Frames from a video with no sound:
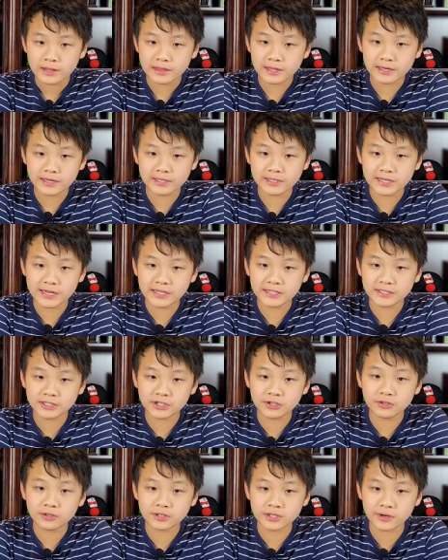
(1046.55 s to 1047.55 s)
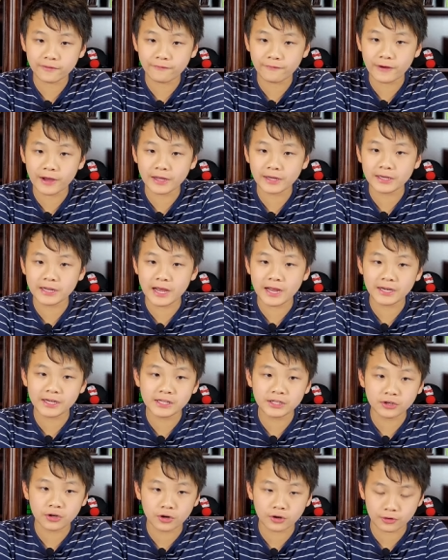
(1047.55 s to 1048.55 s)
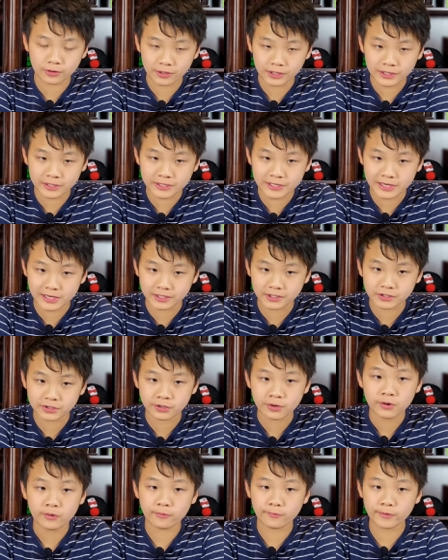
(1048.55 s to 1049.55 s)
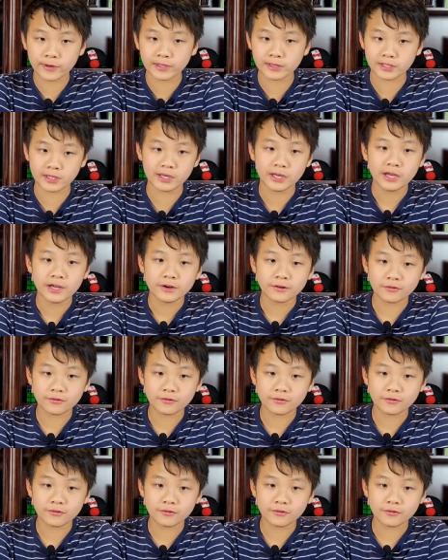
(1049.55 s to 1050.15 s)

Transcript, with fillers: than it takes you to find any card in Dex, really.